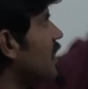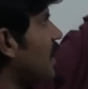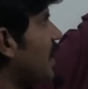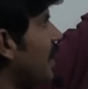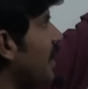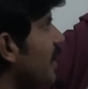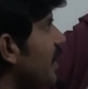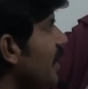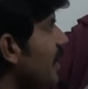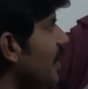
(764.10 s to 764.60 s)

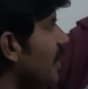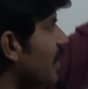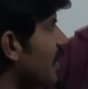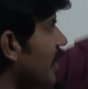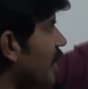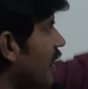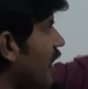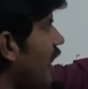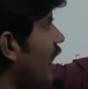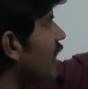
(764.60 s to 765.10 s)
try
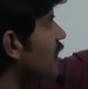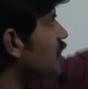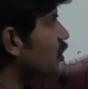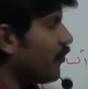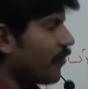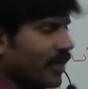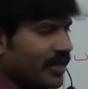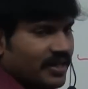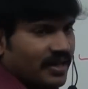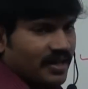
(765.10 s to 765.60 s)
catch
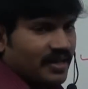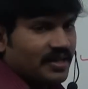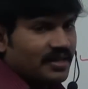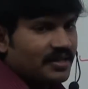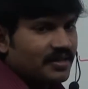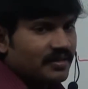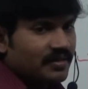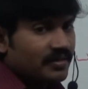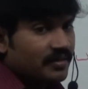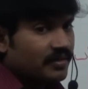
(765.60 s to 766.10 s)
finally,
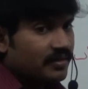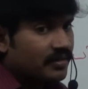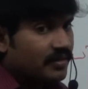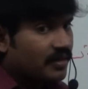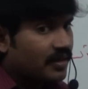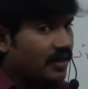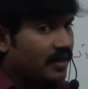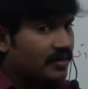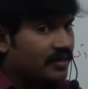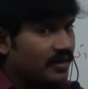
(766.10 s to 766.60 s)

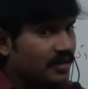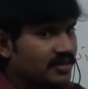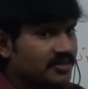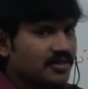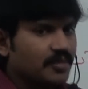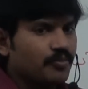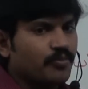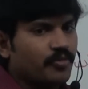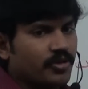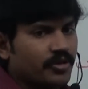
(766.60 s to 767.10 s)
the order is
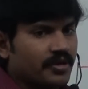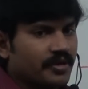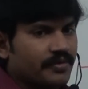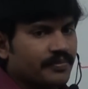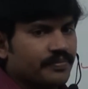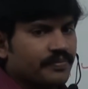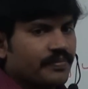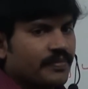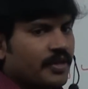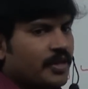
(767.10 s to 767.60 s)
important.
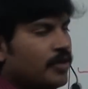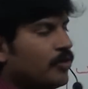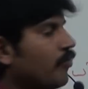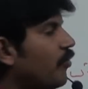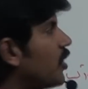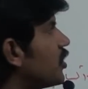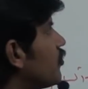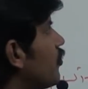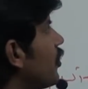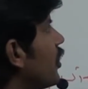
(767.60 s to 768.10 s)

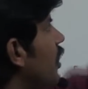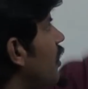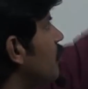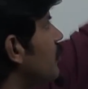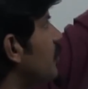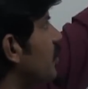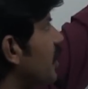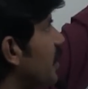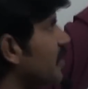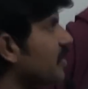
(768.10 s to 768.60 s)
First we have
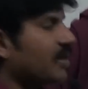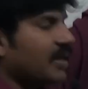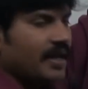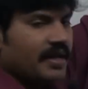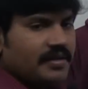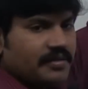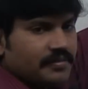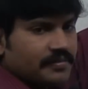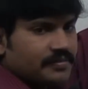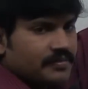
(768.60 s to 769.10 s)
to take try
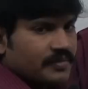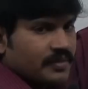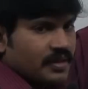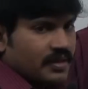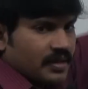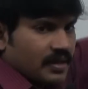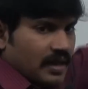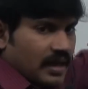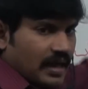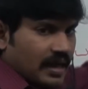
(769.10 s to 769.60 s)

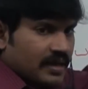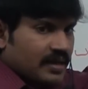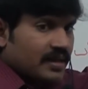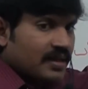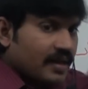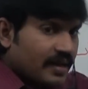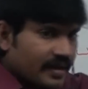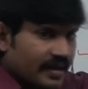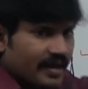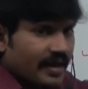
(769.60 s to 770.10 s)
and
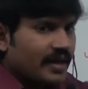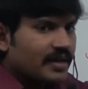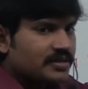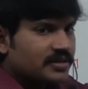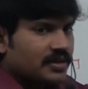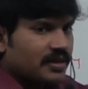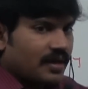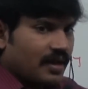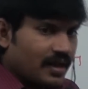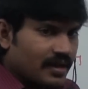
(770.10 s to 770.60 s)
then
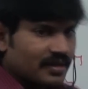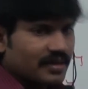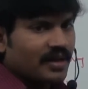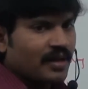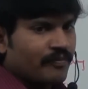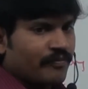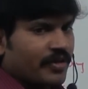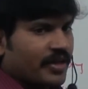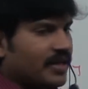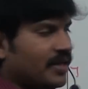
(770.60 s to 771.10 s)
catch and
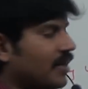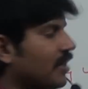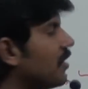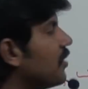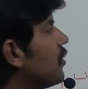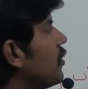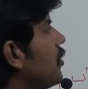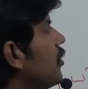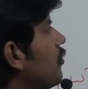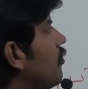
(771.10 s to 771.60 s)
then finally.
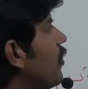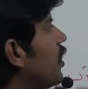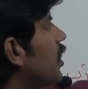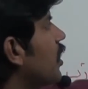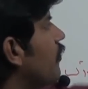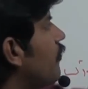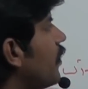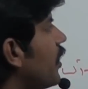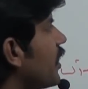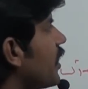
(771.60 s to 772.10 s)
But
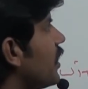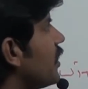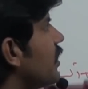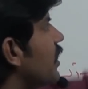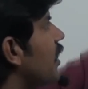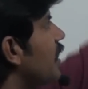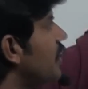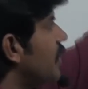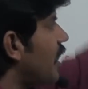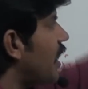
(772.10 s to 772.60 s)
if I can
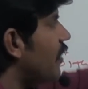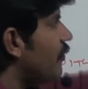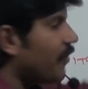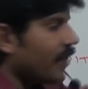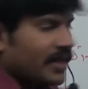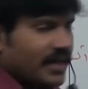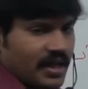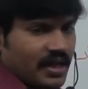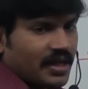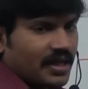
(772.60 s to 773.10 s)
take try
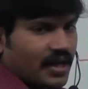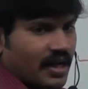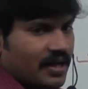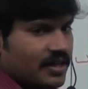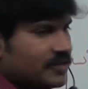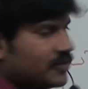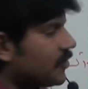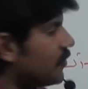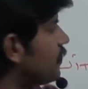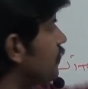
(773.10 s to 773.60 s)
finally
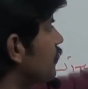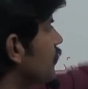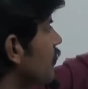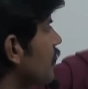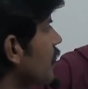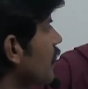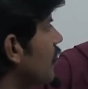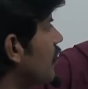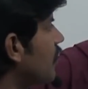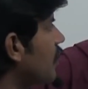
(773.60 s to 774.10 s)
catch,
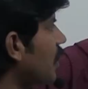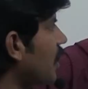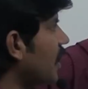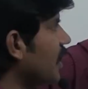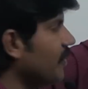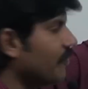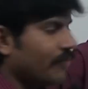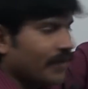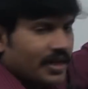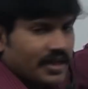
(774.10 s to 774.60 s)

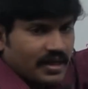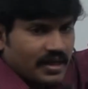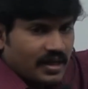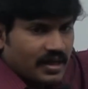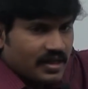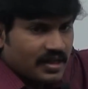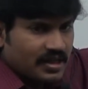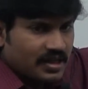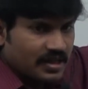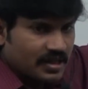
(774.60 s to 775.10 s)
try
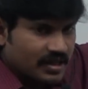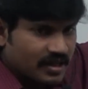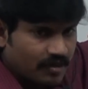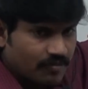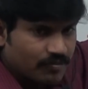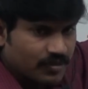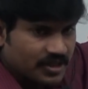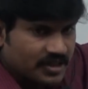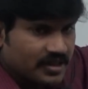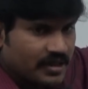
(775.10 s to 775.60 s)
finally
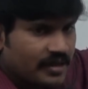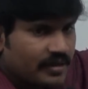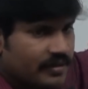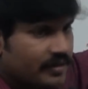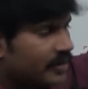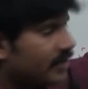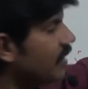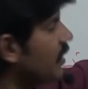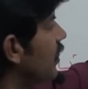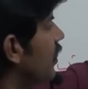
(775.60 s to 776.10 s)
completed,
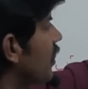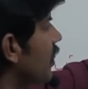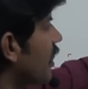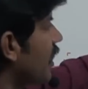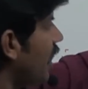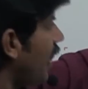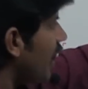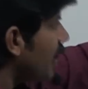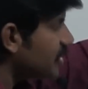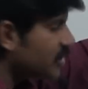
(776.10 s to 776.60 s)

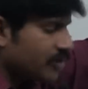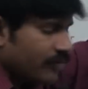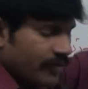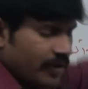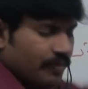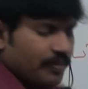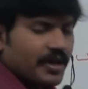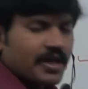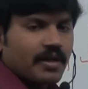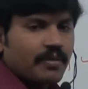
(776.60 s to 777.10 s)
catch will
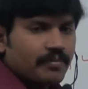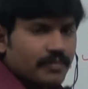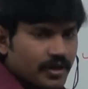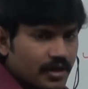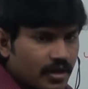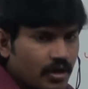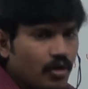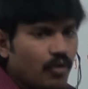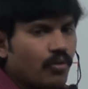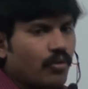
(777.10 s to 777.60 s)
become
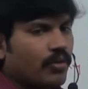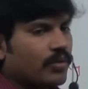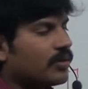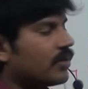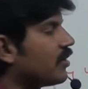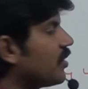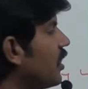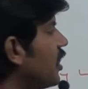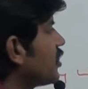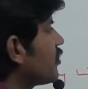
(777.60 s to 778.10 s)
alone.
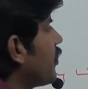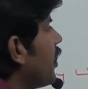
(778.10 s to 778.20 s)
That's